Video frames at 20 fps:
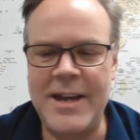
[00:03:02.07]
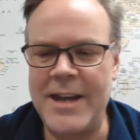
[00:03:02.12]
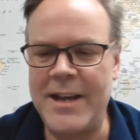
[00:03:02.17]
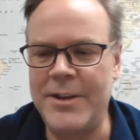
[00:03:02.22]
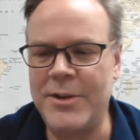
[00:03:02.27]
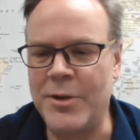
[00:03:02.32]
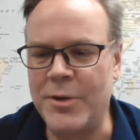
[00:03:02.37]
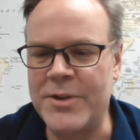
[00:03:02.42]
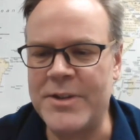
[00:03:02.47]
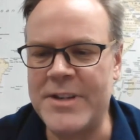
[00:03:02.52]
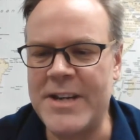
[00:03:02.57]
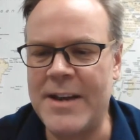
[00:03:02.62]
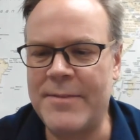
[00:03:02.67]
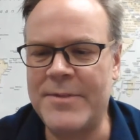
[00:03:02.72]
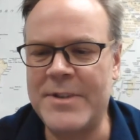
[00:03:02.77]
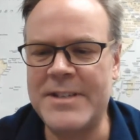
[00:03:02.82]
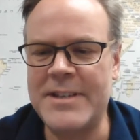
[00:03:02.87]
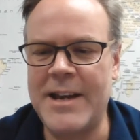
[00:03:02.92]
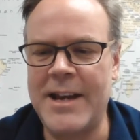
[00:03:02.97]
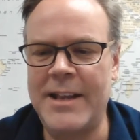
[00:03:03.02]
and you'll just have
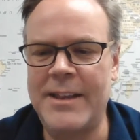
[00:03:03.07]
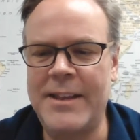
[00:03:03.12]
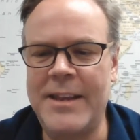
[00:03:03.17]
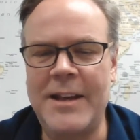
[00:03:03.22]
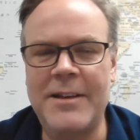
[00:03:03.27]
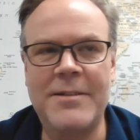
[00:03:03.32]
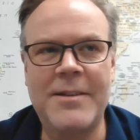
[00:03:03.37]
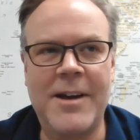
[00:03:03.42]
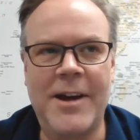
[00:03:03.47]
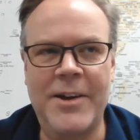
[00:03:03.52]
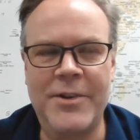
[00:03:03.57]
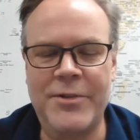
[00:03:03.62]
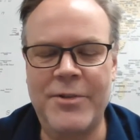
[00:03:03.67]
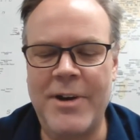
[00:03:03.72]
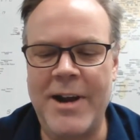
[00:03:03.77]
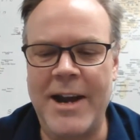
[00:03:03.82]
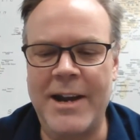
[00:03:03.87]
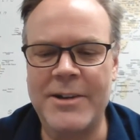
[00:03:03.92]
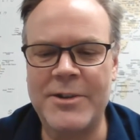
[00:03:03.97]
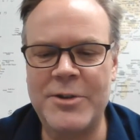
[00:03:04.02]
to sign that
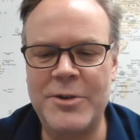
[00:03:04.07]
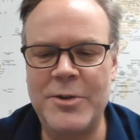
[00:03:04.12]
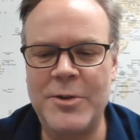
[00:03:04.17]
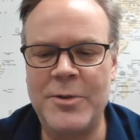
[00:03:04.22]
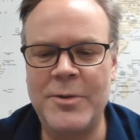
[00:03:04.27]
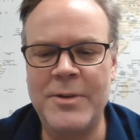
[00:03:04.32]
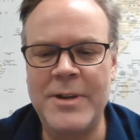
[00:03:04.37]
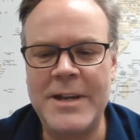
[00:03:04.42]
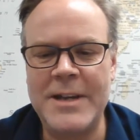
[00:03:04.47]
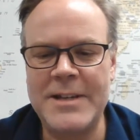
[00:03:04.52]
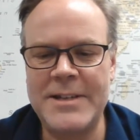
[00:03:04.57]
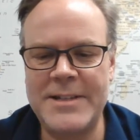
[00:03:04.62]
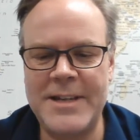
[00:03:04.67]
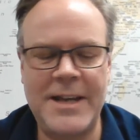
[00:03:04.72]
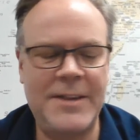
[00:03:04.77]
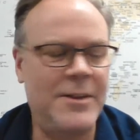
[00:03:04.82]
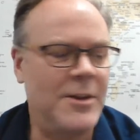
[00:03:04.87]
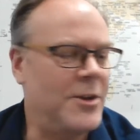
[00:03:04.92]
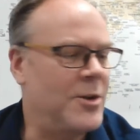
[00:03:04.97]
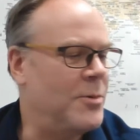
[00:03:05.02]
contract to say
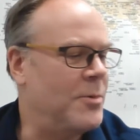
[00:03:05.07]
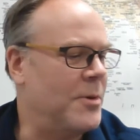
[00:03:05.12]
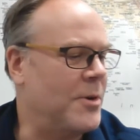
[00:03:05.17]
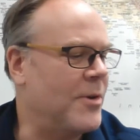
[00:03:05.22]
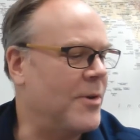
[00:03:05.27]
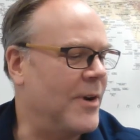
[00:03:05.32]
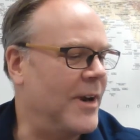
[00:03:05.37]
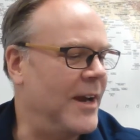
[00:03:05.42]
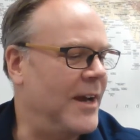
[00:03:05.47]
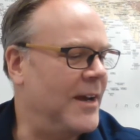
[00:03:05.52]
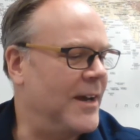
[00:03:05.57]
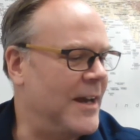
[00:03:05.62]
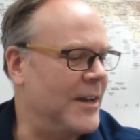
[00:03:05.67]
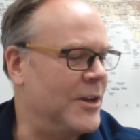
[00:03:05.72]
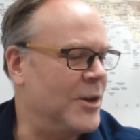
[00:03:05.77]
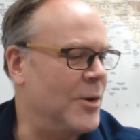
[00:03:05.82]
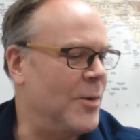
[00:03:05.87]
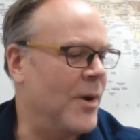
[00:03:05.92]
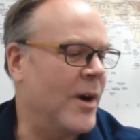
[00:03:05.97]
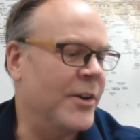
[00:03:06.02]
that you agree and
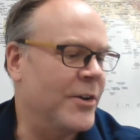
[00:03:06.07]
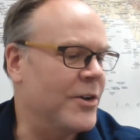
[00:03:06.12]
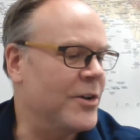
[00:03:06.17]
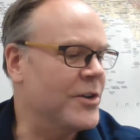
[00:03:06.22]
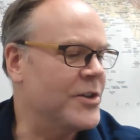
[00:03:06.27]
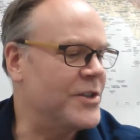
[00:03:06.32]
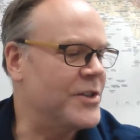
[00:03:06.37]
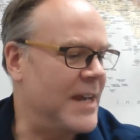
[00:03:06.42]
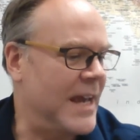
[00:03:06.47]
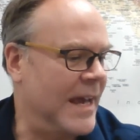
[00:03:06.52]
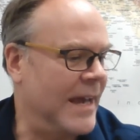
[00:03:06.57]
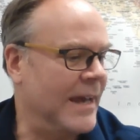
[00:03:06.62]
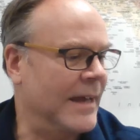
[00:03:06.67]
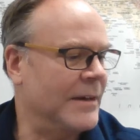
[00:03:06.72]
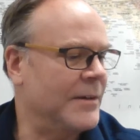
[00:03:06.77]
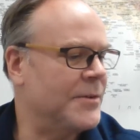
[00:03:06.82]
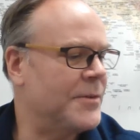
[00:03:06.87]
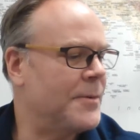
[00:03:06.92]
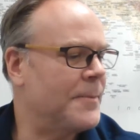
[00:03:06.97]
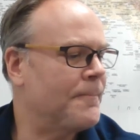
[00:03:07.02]
you understand.
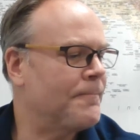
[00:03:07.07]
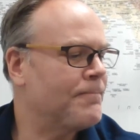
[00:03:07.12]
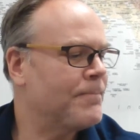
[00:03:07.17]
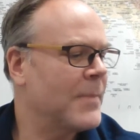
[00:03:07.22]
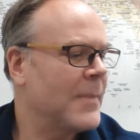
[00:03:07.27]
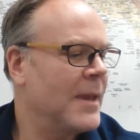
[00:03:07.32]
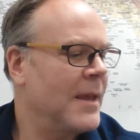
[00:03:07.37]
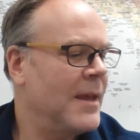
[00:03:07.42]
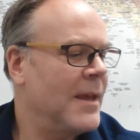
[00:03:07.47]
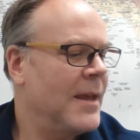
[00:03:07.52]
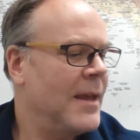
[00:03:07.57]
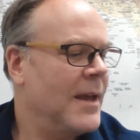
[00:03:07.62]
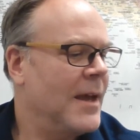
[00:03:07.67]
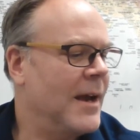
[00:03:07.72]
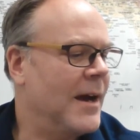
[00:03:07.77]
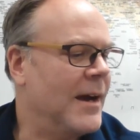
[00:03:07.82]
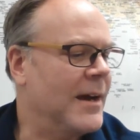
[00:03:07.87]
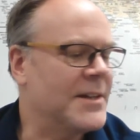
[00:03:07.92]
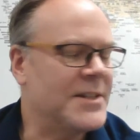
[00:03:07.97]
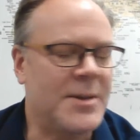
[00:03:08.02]

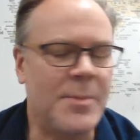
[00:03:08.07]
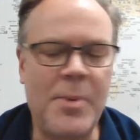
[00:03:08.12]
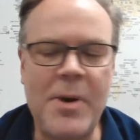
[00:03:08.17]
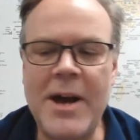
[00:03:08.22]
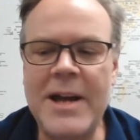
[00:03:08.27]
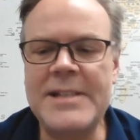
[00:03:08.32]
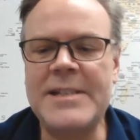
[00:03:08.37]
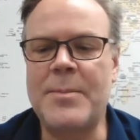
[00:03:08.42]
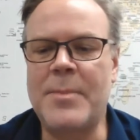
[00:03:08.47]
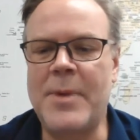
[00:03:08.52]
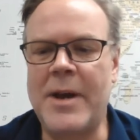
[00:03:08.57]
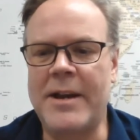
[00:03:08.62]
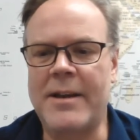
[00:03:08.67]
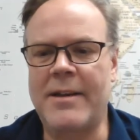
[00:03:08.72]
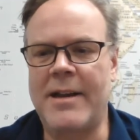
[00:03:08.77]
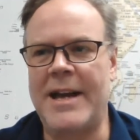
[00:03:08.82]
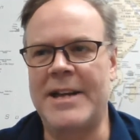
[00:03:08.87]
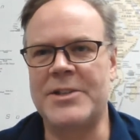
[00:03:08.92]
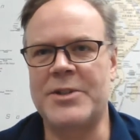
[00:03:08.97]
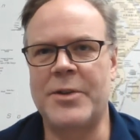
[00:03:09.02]
Supplies in my
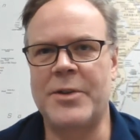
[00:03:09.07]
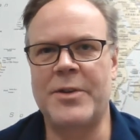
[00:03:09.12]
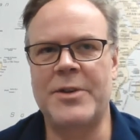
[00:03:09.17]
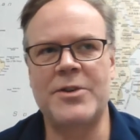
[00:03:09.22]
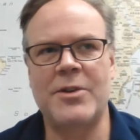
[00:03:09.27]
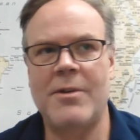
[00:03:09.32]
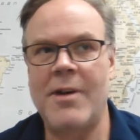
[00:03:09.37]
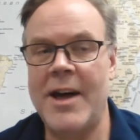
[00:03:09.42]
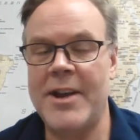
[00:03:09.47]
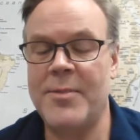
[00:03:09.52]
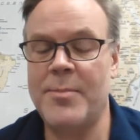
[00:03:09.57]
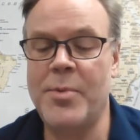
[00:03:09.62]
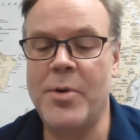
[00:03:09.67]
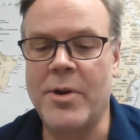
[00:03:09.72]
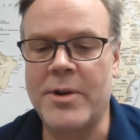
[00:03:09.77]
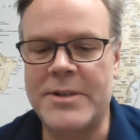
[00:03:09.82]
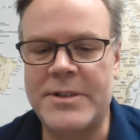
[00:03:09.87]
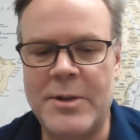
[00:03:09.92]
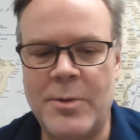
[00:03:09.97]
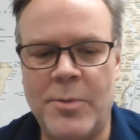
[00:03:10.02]
class. So there's a lot of
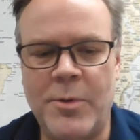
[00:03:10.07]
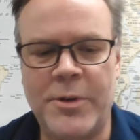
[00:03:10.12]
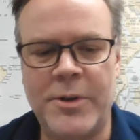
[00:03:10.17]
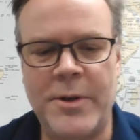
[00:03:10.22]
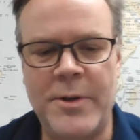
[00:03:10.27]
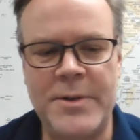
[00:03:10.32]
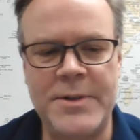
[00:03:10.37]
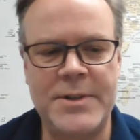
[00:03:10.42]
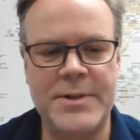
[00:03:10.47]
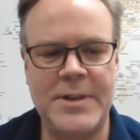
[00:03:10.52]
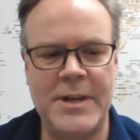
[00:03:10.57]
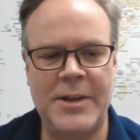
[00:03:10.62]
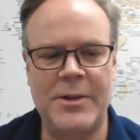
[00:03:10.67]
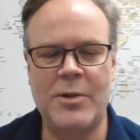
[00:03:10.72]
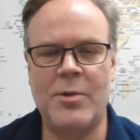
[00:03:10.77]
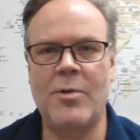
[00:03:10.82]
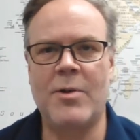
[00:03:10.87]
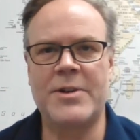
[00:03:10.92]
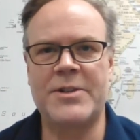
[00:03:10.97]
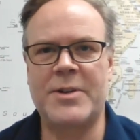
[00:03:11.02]
books that we'll use in the
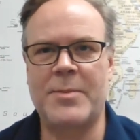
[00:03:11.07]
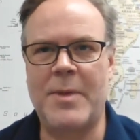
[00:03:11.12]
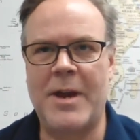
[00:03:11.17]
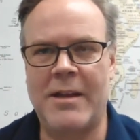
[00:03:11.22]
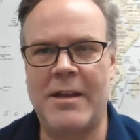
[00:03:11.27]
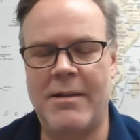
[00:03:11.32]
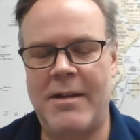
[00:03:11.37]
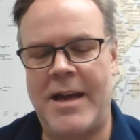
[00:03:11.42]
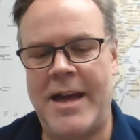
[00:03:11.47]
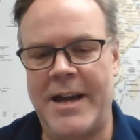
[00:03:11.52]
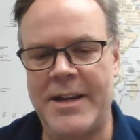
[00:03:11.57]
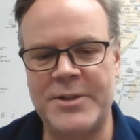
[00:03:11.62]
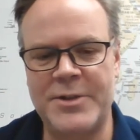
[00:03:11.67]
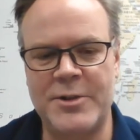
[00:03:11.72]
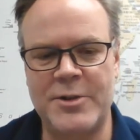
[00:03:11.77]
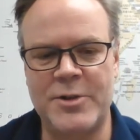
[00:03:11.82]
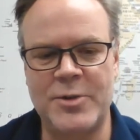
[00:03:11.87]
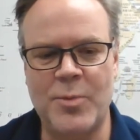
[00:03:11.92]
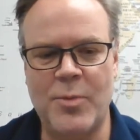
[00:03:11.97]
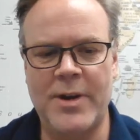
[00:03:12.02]
course of my class.
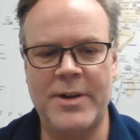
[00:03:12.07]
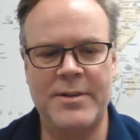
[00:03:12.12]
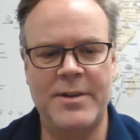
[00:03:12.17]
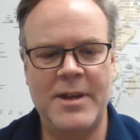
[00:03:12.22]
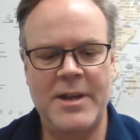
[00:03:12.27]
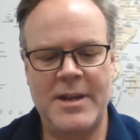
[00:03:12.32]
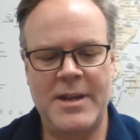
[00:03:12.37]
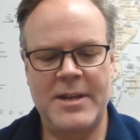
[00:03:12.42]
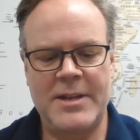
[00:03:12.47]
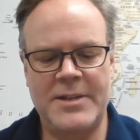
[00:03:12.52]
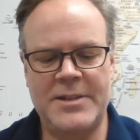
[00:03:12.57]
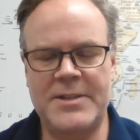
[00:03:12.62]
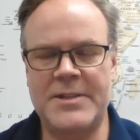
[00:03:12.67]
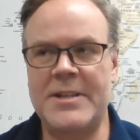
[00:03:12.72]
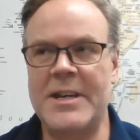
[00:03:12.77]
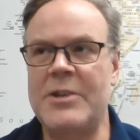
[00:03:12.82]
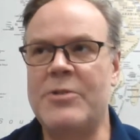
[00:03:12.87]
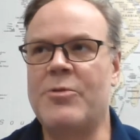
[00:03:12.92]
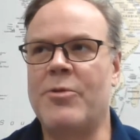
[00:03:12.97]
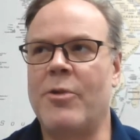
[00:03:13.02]
There's one
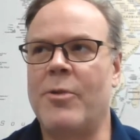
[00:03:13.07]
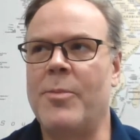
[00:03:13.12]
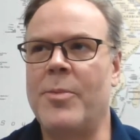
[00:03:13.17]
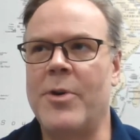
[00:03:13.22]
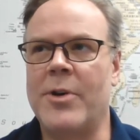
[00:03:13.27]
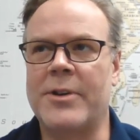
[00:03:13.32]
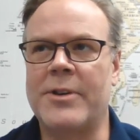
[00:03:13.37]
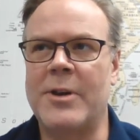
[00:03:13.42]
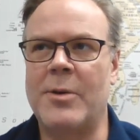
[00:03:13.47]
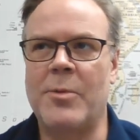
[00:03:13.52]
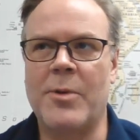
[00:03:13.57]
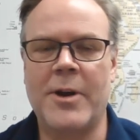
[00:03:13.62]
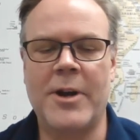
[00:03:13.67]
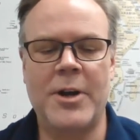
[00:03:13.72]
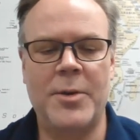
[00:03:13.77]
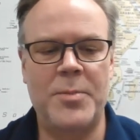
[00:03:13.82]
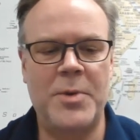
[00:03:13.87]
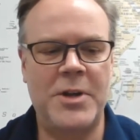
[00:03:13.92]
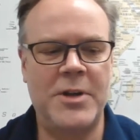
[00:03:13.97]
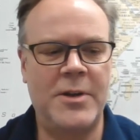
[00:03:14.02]
central book that we're going
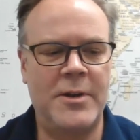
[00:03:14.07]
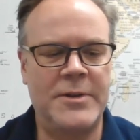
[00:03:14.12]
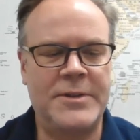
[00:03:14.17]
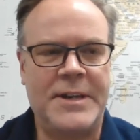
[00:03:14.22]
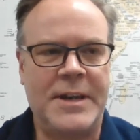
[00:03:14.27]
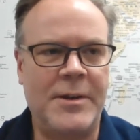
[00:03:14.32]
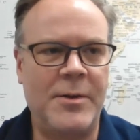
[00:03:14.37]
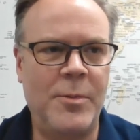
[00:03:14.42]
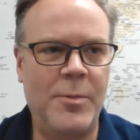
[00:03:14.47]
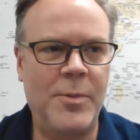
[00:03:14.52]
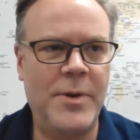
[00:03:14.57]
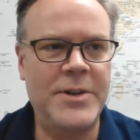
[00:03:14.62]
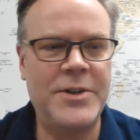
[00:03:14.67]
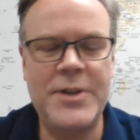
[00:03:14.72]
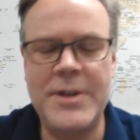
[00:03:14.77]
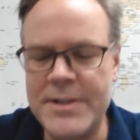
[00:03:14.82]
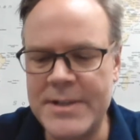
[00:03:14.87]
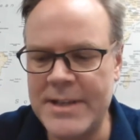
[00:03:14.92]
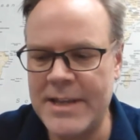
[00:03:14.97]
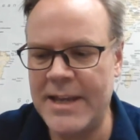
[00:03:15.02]
to be using, which
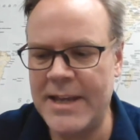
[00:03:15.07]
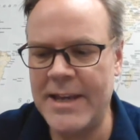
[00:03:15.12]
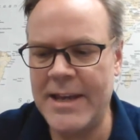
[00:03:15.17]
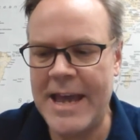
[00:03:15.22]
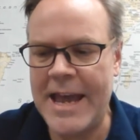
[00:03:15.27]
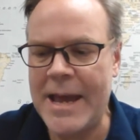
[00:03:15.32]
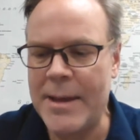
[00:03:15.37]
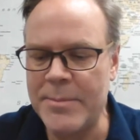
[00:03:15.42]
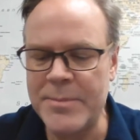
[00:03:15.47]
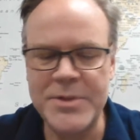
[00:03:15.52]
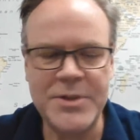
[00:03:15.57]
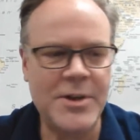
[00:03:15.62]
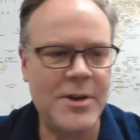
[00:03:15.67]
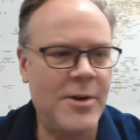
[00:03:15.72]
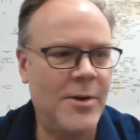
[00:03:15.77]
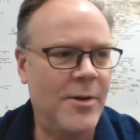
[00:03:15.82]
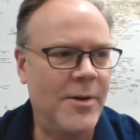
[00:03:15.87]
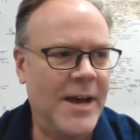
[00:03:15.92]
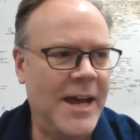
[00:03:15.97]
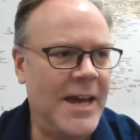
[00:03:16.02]
is the
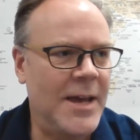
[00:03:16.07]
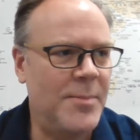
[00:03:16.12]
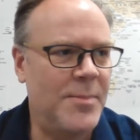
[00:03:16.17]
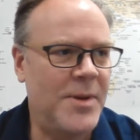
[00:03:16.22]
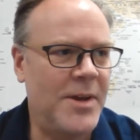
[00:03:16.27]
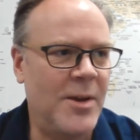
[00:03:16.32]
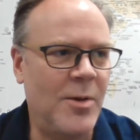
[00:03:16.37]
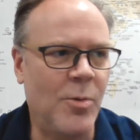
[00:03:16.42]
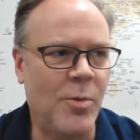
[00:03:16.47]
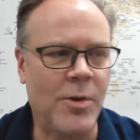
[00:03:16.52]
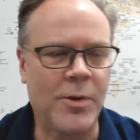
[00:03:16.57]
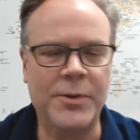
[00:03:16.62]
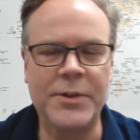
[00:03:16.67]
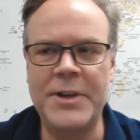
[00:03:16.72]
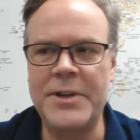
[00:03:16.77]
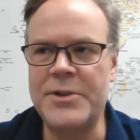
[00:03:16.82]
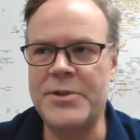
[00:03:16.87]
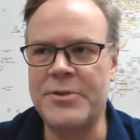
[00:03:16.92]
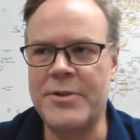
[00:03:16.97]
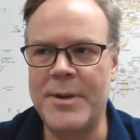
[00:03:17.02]
AMSCO AP World
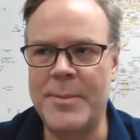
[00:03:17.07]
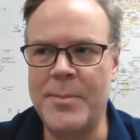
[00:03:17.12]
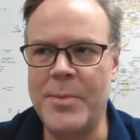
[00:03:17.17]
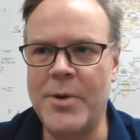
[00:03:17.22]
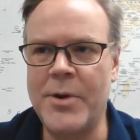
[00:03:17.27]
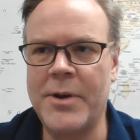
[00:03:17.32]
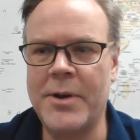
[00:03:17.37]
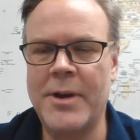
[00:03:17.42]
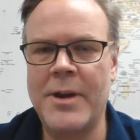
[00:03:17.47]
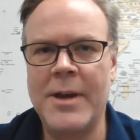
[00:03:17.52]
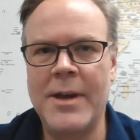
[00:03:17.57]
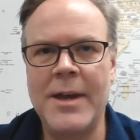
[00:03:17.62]
History book.